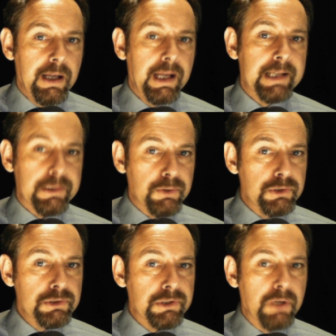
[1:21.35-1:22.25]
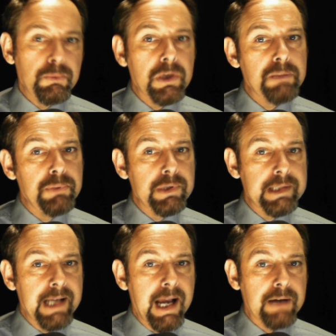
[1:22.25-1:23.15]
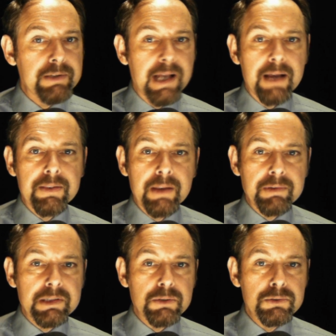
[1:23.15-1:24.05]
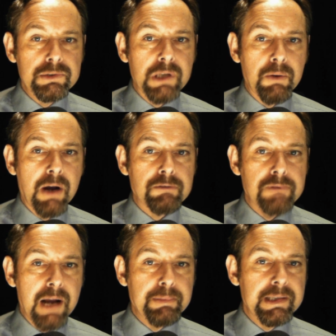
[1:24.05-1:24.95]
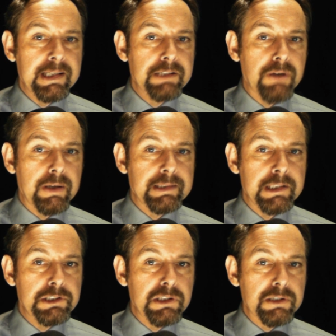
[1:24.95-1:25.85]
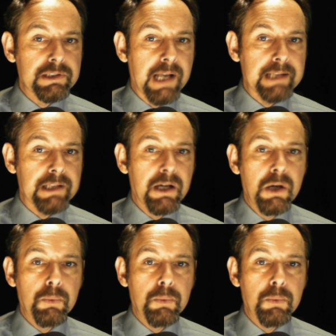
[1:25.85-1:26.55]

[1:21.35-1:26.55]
It's also worth pointing out that there is also a rapidly growing digital sector